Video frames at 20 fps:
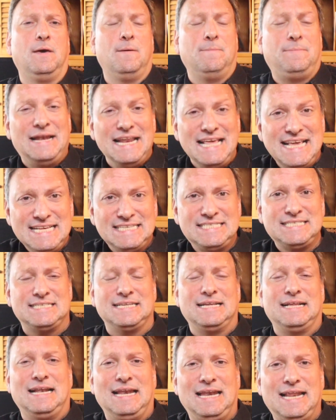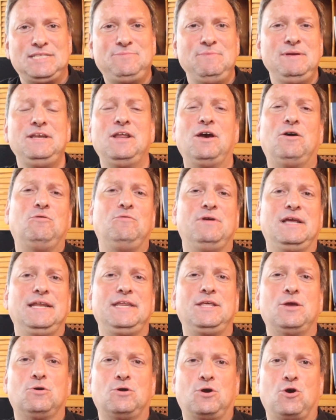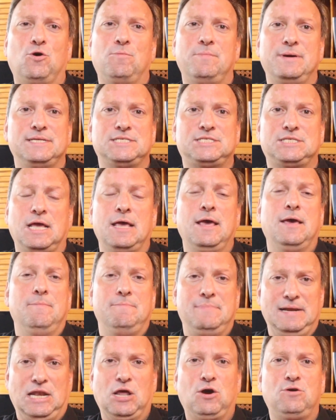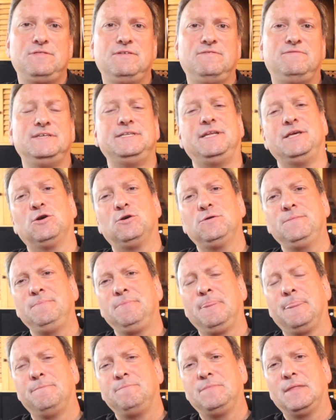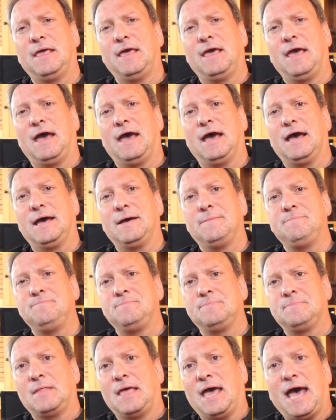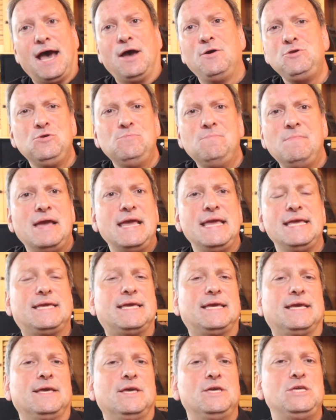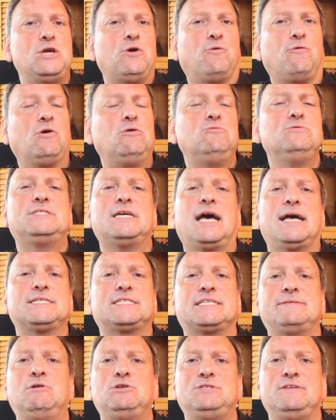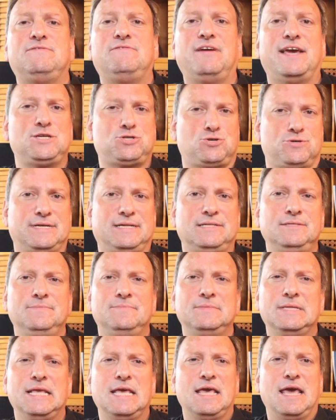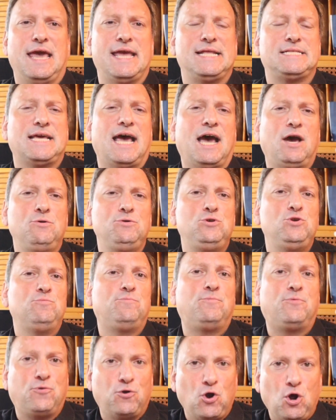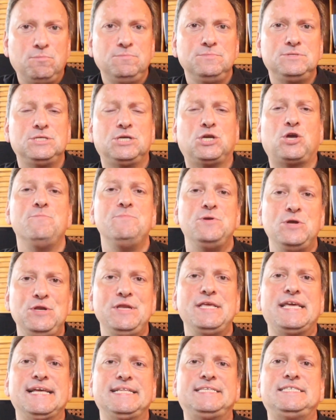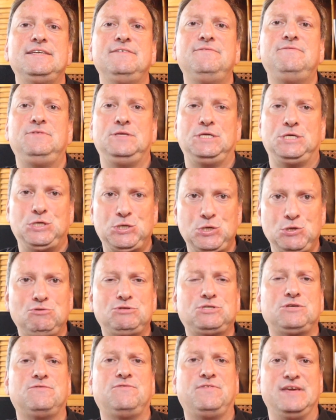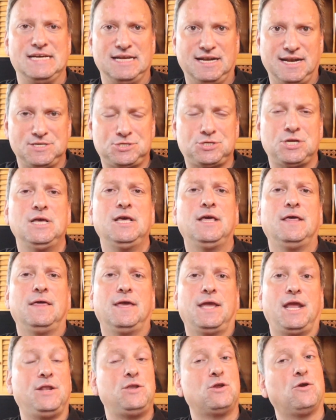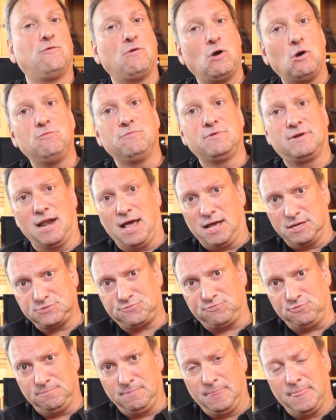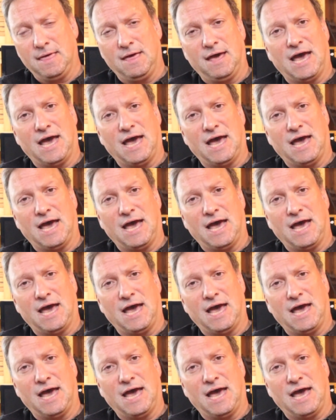Please let me know in your comments below the video how you make your own tasks motivational and how you prompt communicative use of English in your own classroom.